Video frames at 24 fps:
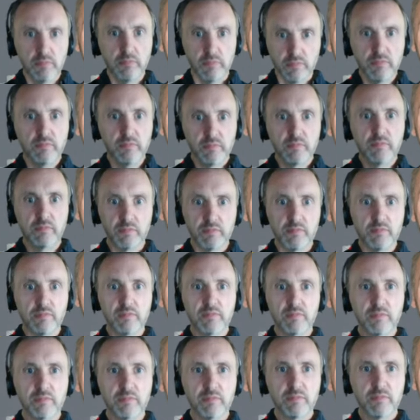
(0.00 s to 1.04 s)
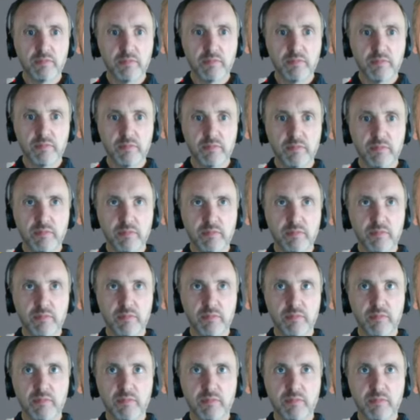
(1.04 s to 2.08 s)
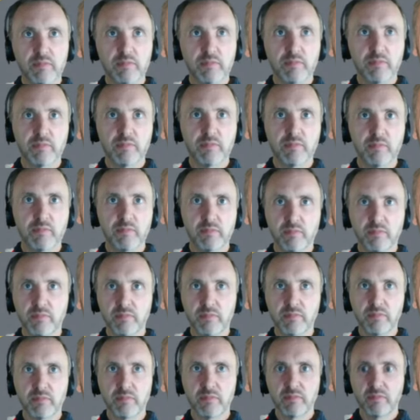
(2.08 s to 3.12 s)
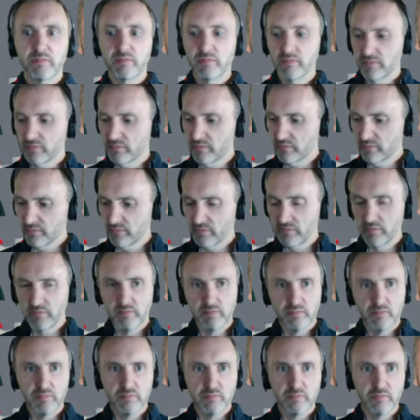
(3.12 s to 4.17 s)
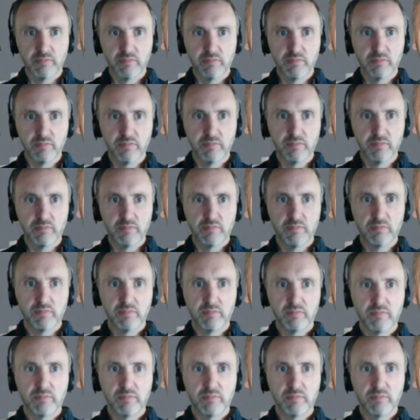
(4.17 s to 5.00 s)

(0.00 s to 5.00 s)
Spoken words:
[no speech]